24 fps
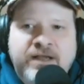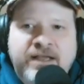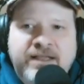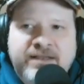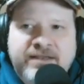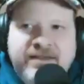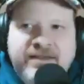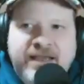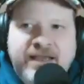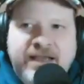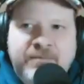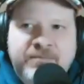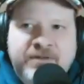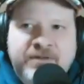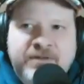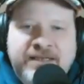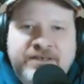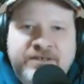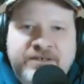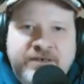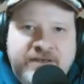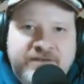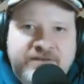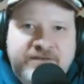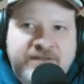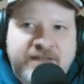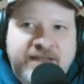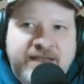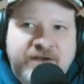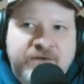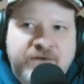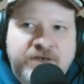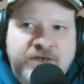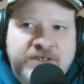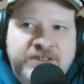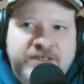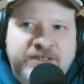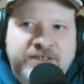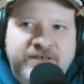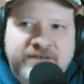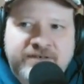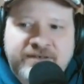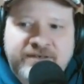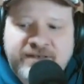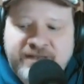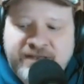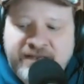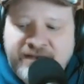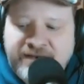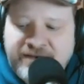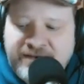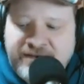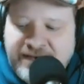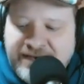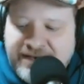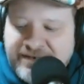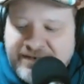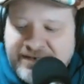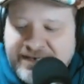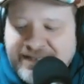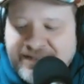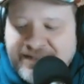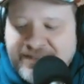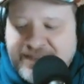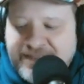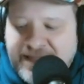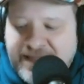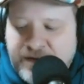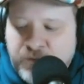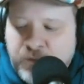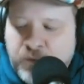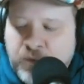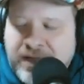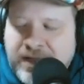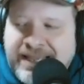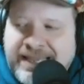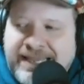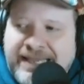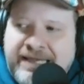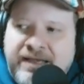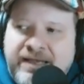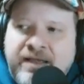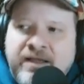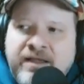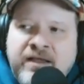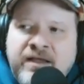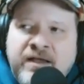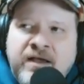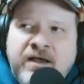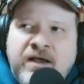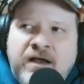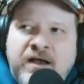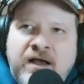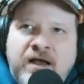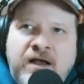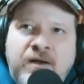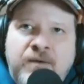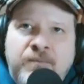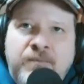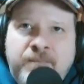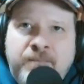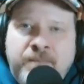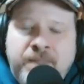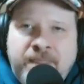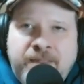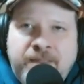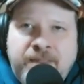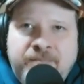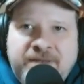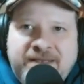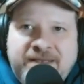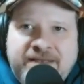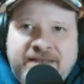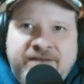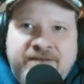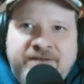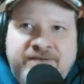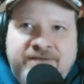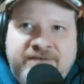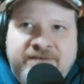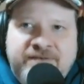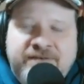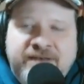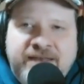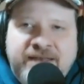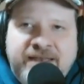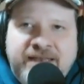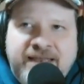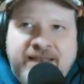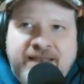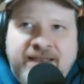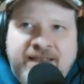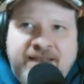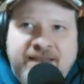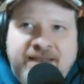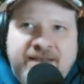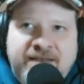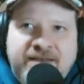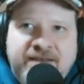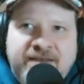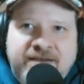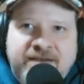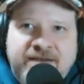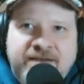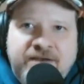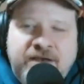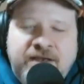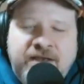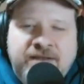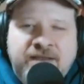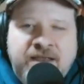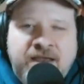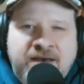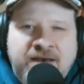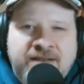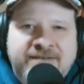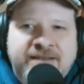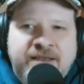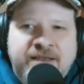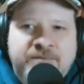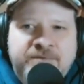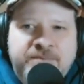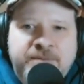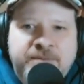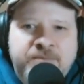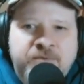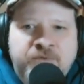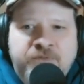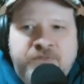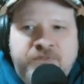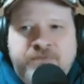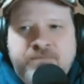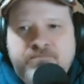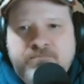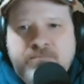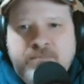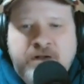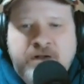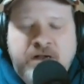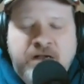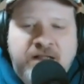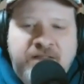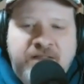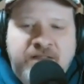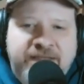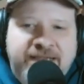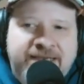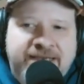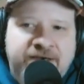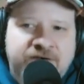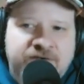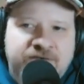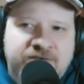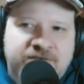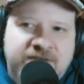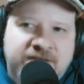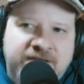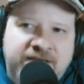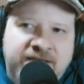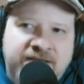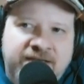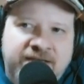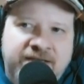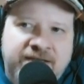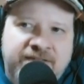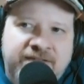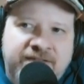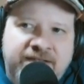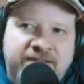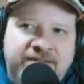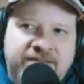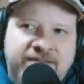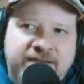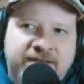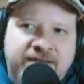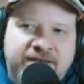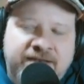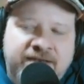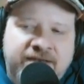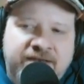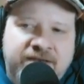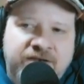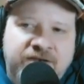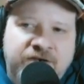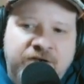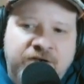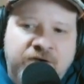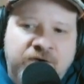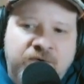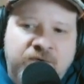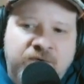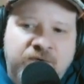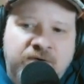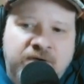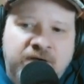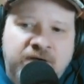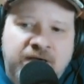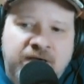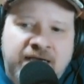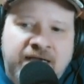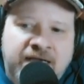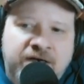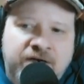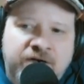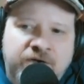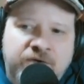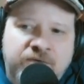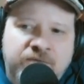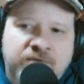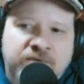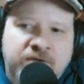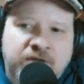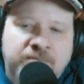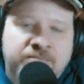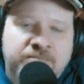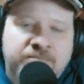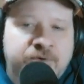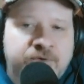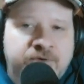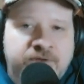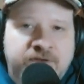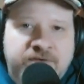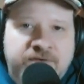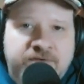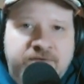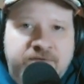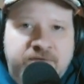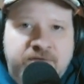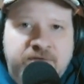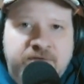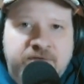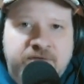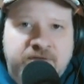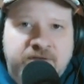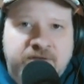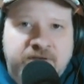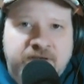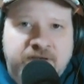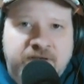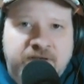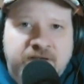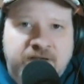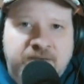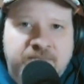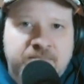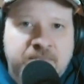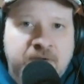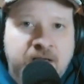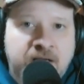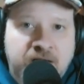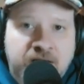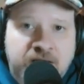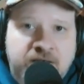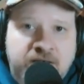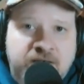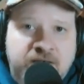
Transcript: yeah, I'm glad you asked that question, and in that way, because yeah, a lot of times people they hear Zen and they think, I don't know, a Buddhist monk